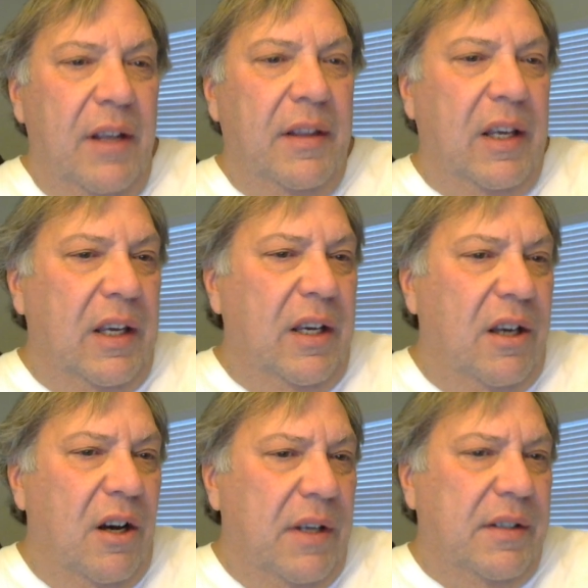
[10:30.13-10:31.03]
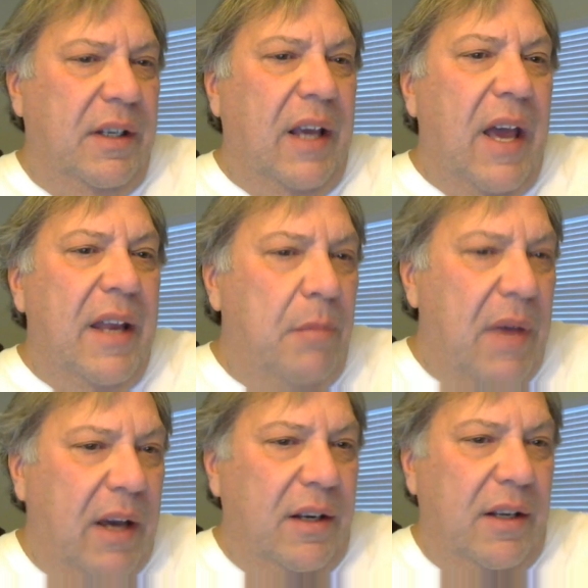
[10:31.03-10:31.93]
The ego is a getting
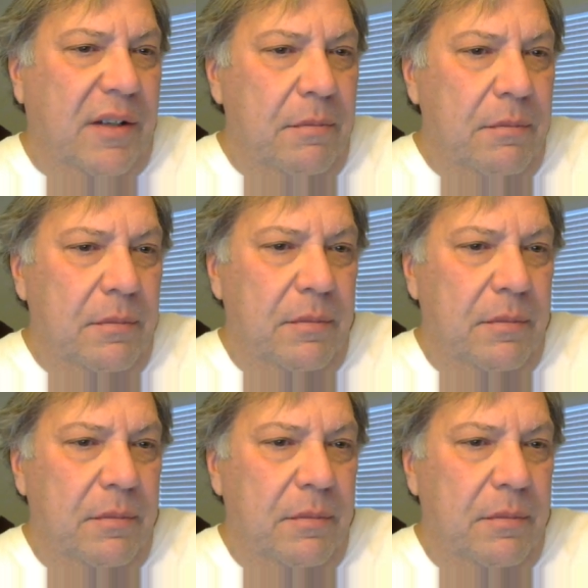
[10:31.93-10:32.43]
mechanism.